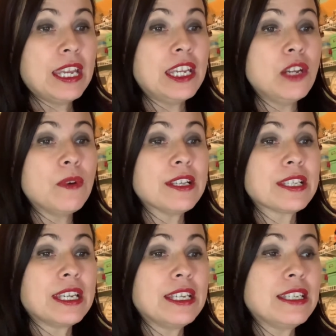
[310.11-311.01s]
He
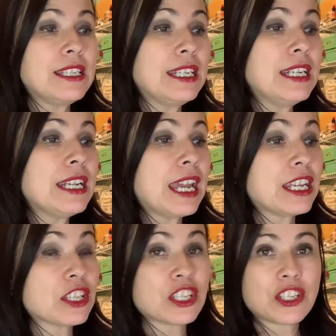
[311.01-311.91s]
was indeed
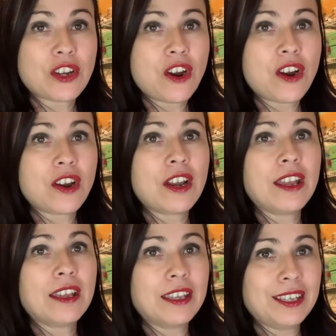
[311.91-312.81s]
a star
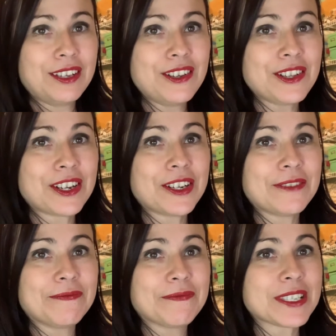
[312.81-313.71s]
killer.
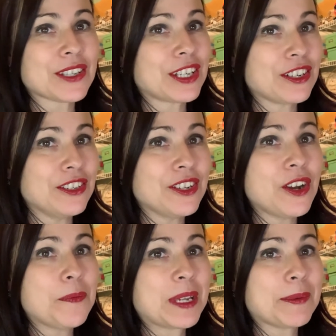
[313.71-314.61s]
So there you
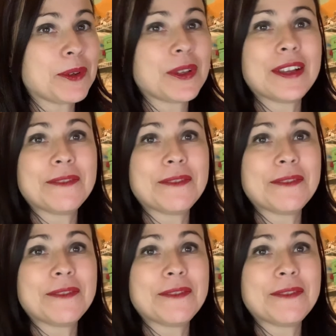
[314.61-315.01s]
go, people.